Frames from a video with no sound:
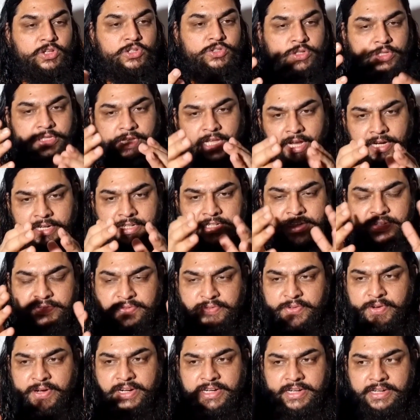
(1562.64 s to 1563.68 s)
So they are
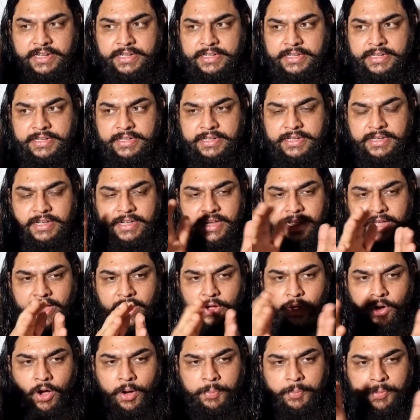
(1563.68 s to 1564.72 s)
different
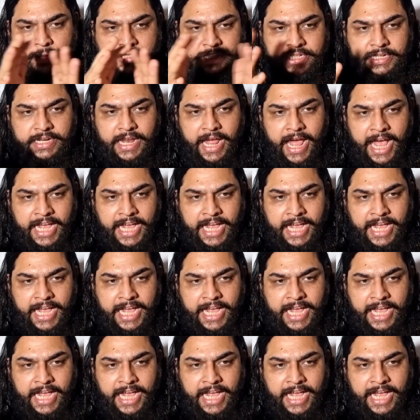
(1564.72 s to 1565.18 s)
opposite